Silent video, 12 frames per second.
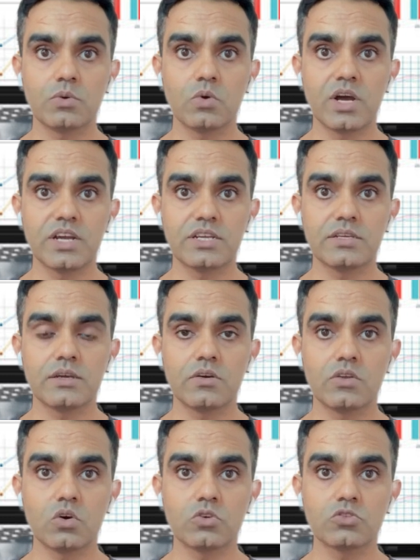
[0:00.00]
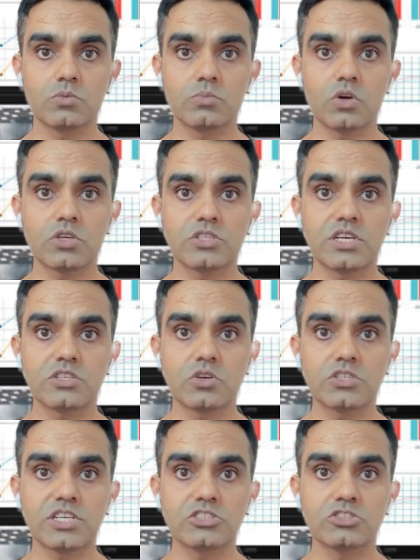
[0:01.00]
1. Go to
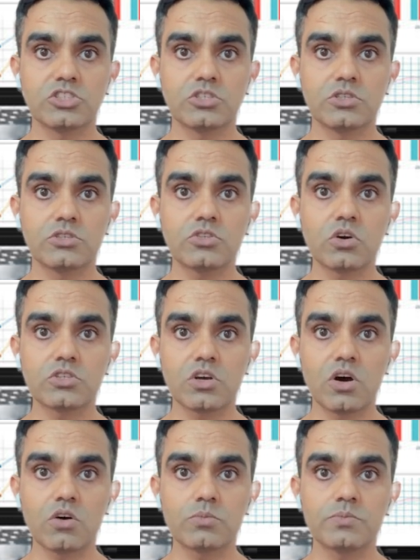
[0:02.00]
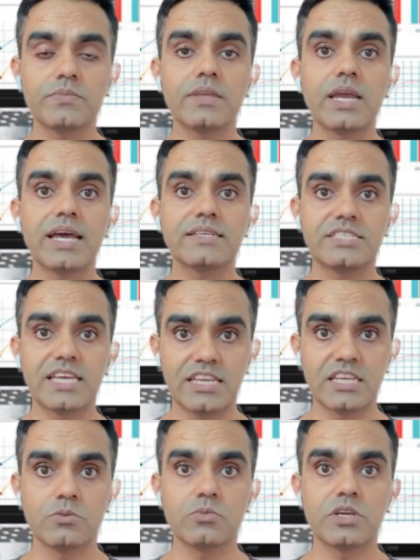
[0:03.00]
portal.azure.com and
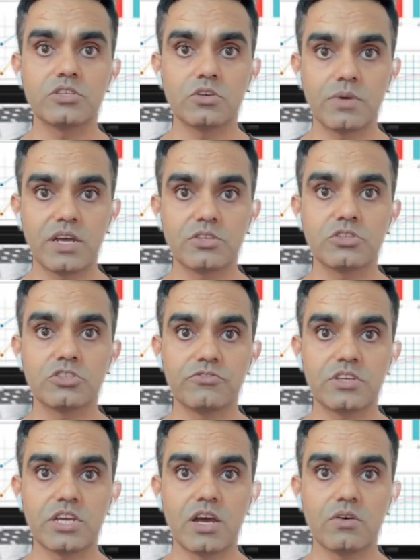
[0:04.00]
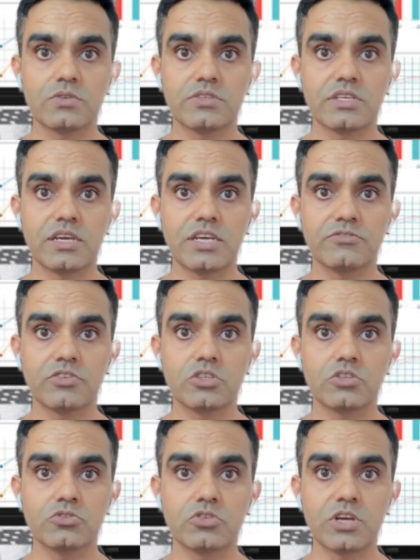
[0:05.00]
sign in with your Microsoft account. If you're
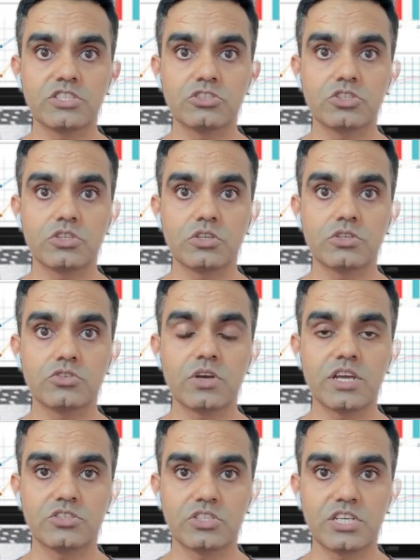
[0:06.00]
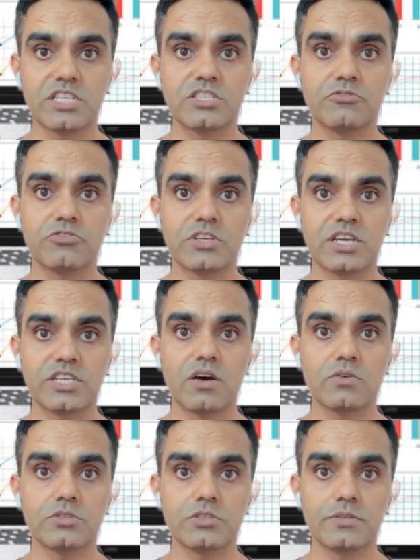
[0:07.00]
new to Azure, you can create a free
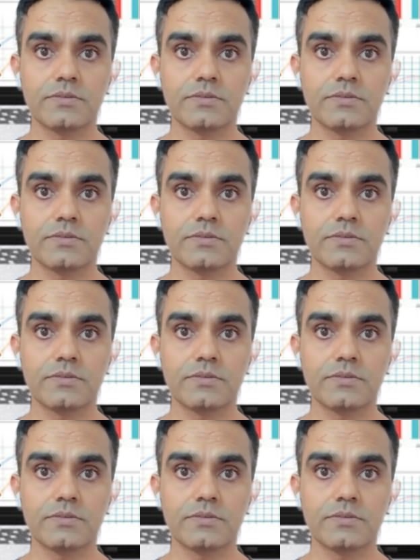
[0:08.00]
account.